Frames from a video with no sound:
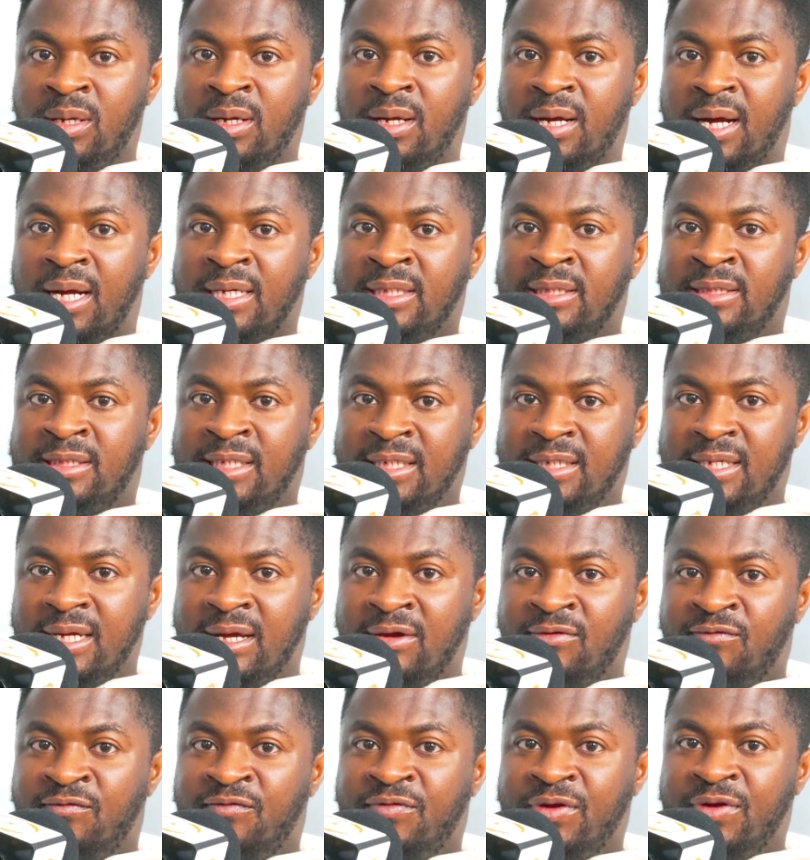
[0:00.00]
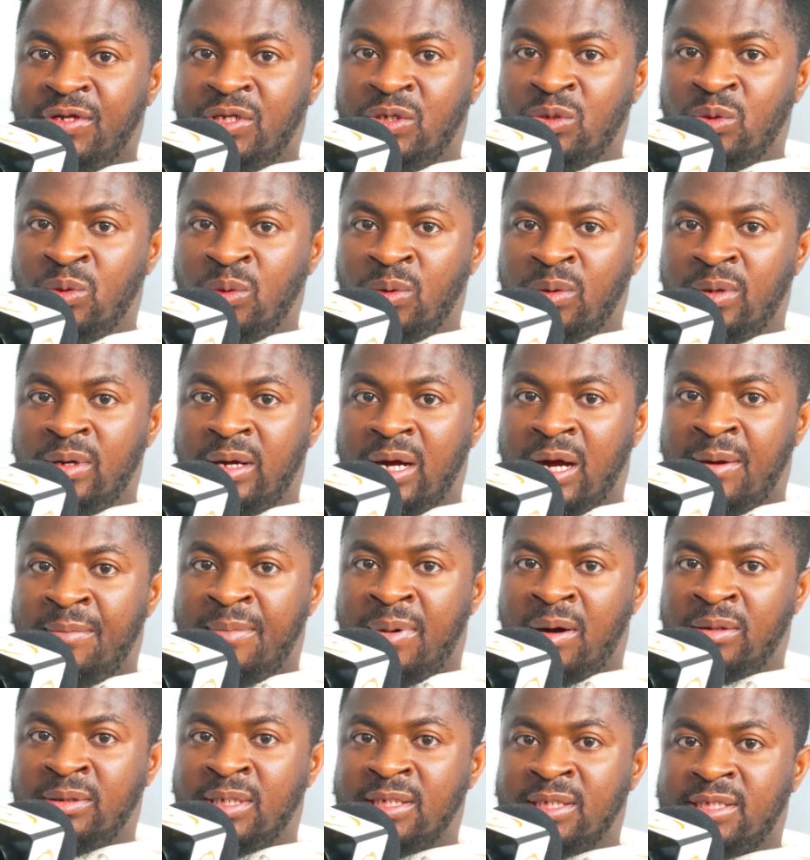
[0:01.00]
I did a video
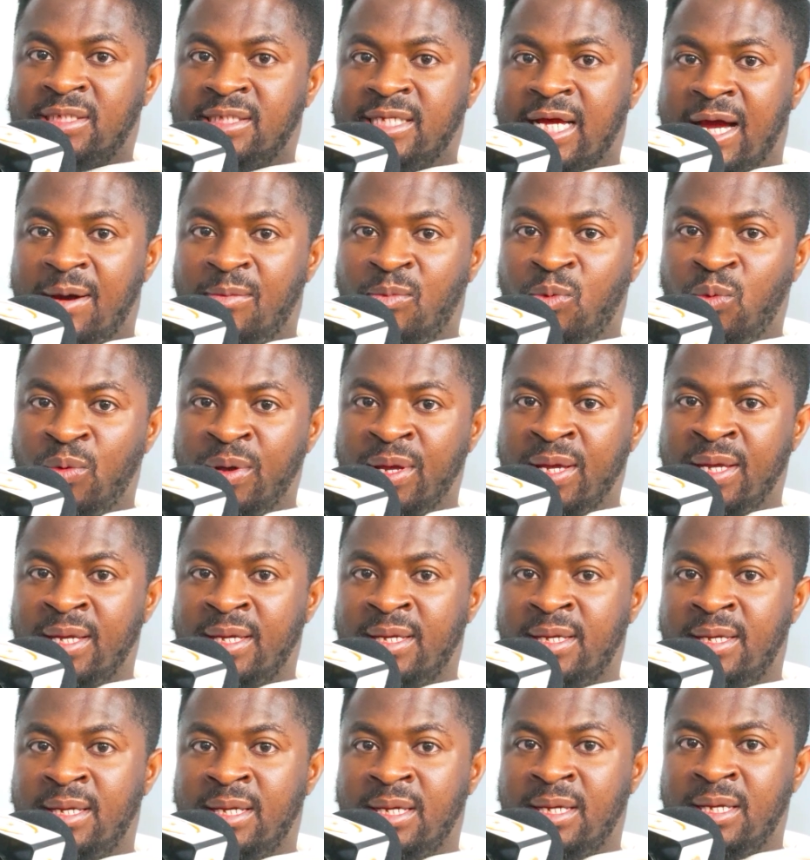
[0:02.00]
about the subway.